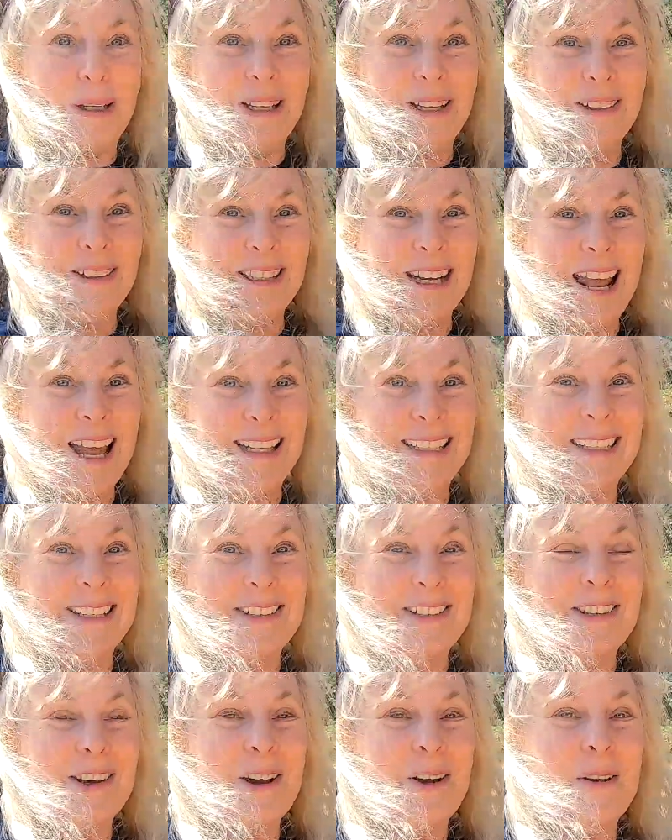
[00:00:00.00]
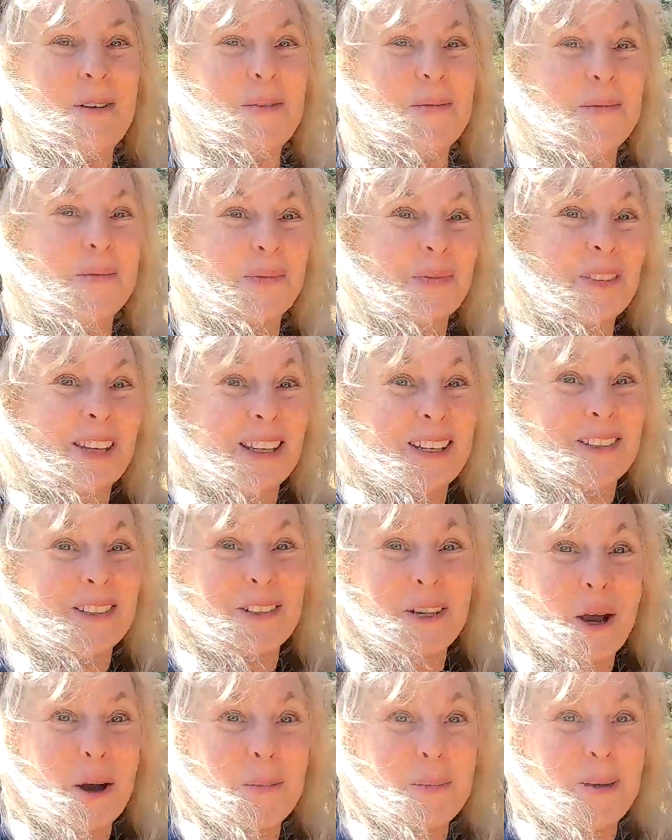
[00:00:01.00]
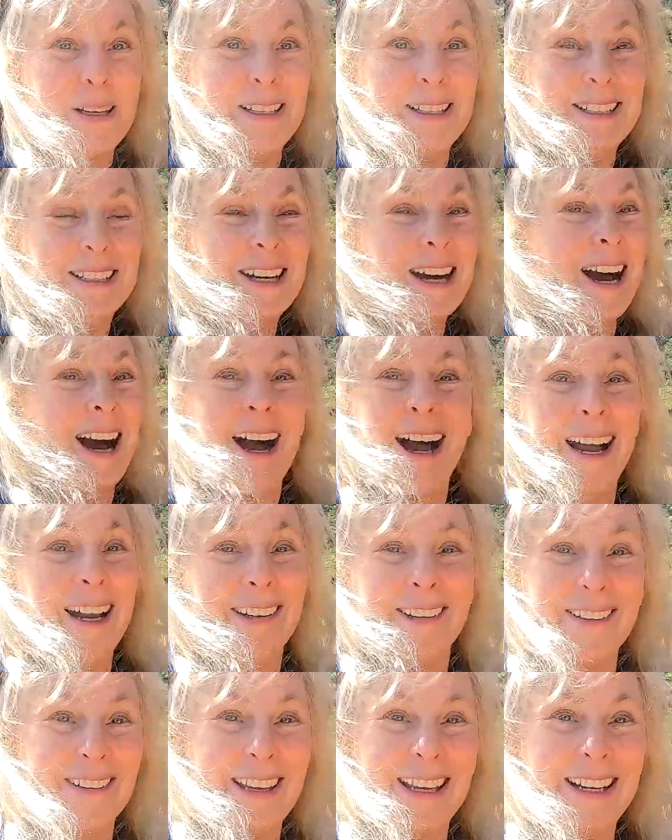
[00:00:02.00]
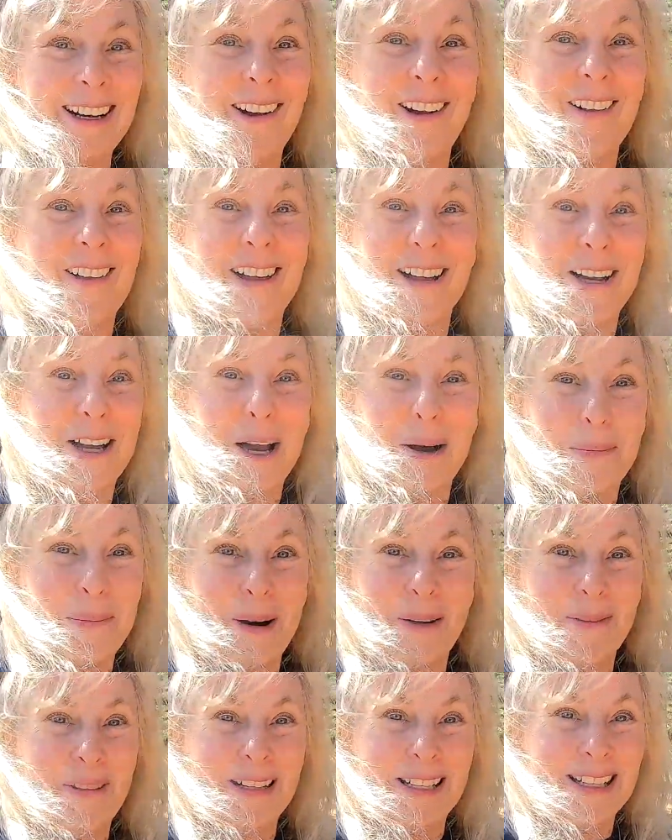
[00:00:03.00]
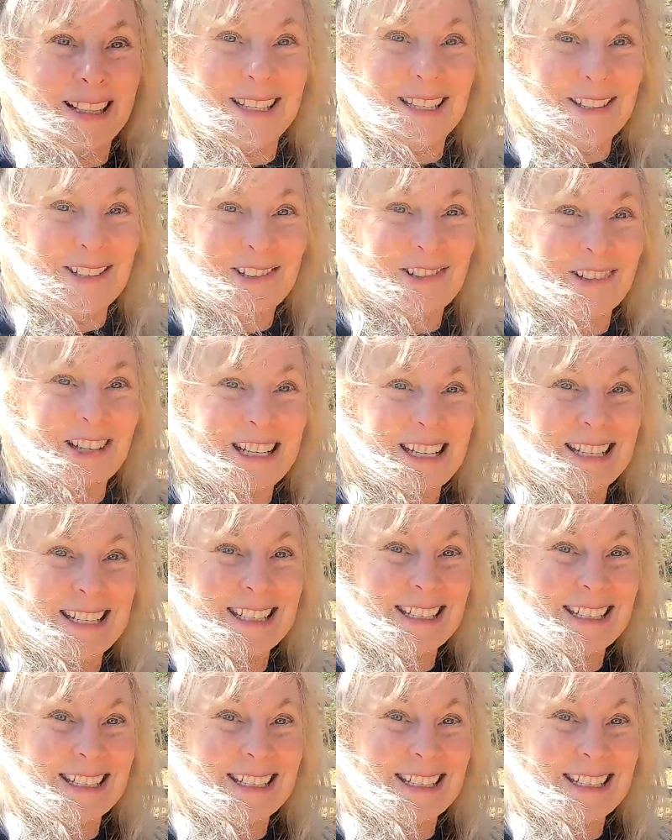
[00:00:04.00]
good at it, so here's hoping I don't get all hung up on one of these trees.